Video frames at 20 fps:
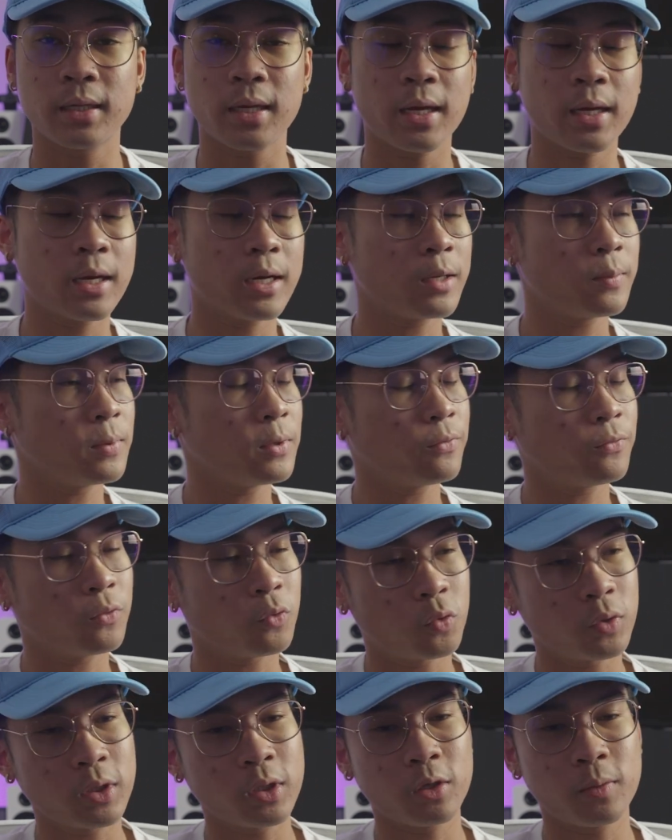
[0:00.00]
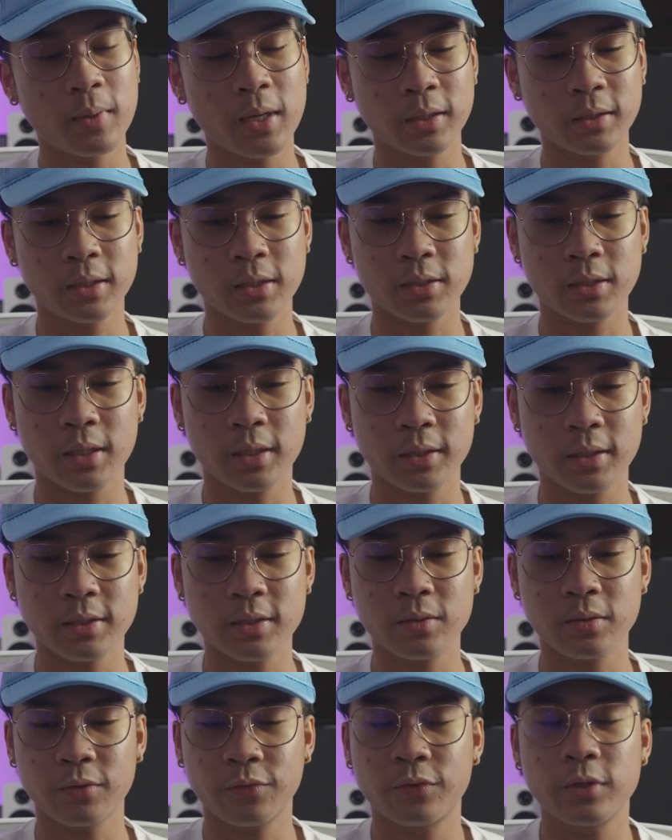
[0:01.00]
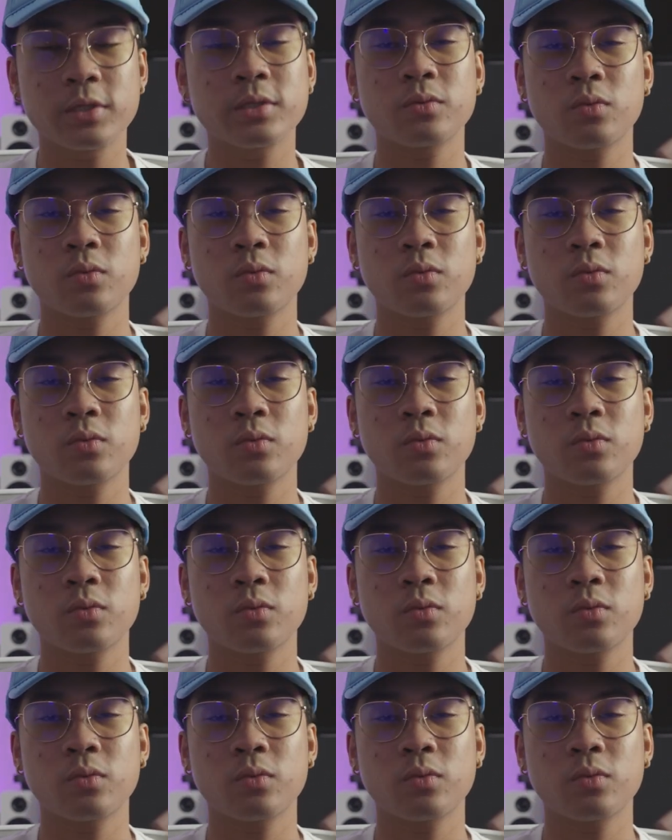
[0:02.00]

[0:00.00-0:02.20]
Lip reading: I gotta be for real about this. Like, if this